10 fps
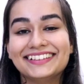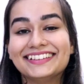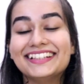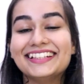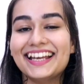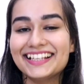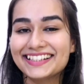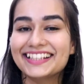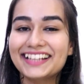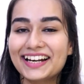The next
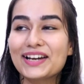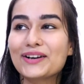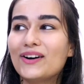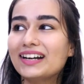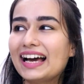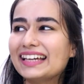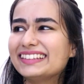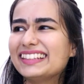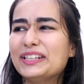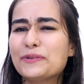thing that I got, I
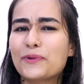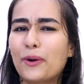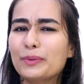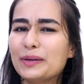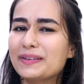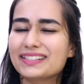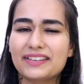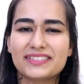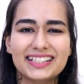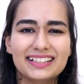think you probably must
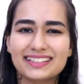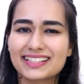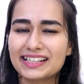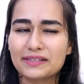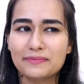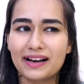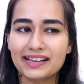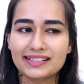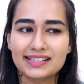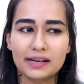have seen this in
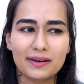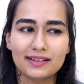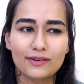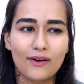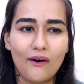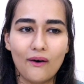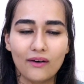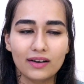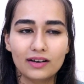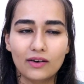my some other
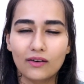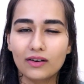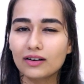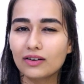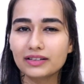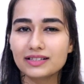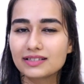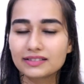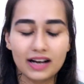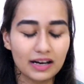haul or on
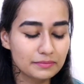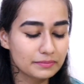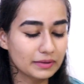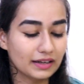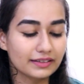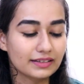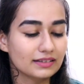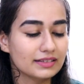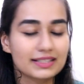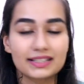Instagram, but
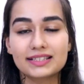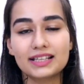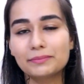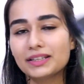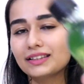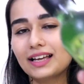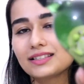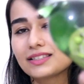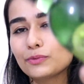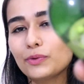it's something
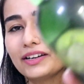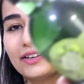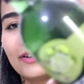that's very